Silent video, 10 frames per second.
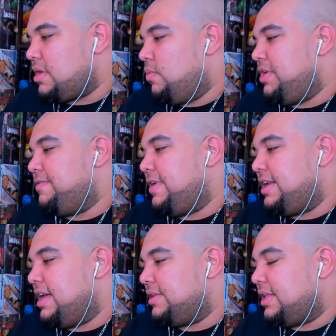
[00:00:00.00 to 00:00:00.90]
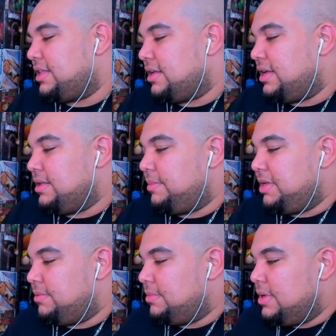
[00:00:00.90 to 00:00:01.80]
We find out that
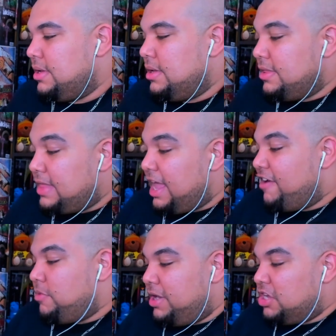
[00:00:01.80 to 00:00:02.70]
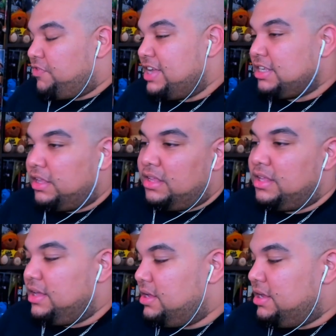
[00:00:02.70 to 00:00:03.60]
everybody else finds out that
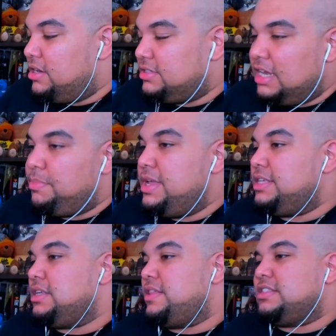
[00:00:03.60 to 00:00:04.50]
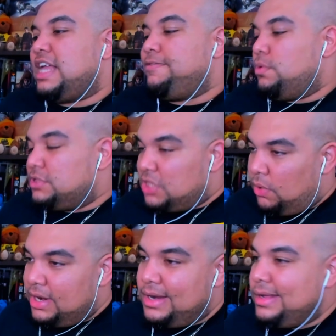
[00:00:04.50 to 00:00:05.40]
the intersect piece of the cipher was
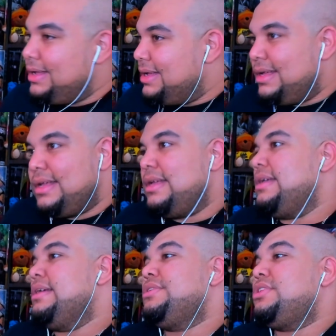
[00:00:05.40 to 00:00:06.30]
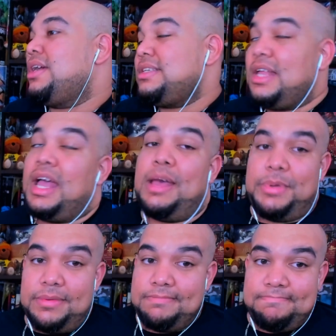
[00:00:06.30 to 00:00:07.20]
stolen. Chuck is not
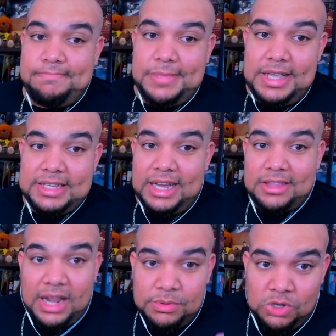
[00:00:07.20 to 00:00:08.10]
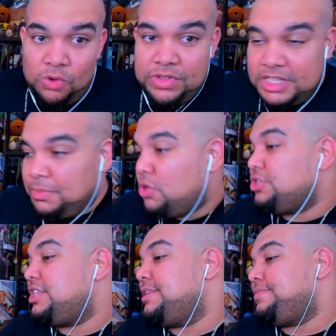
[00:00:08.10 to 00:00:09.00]
happy. He's like, I thought I was over this
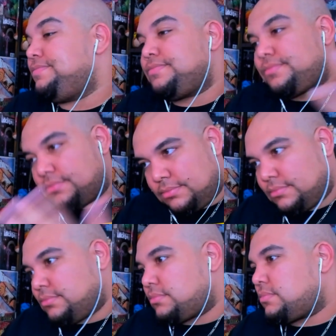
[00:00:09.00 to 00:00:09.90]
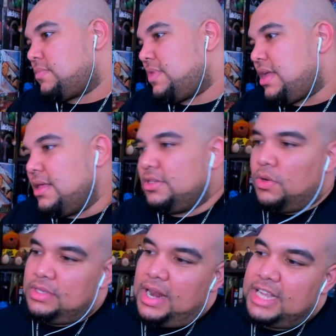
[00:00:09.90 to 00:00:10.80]
bullshit. So
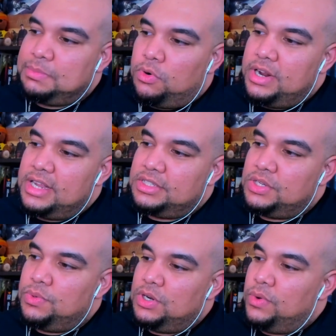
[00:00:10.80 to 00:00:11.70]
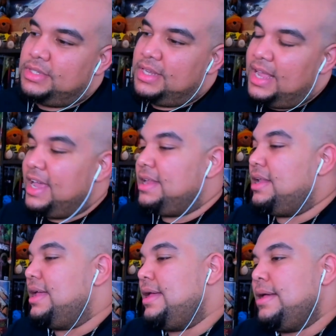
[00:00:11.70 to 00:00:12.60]
the next morning, it's Huey Lewis
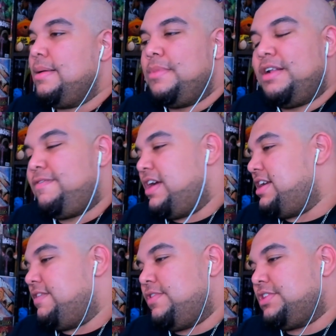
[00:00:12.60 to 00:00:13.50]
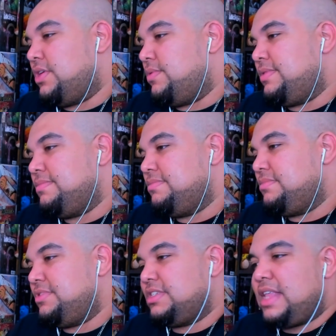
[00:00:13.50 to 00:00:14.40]
again, but a very different tone.
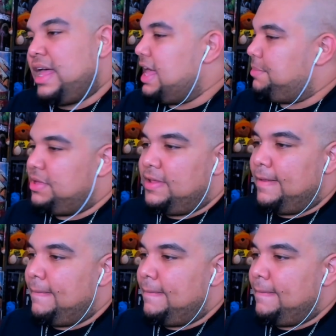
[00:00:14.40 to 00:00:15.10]
Just not happy.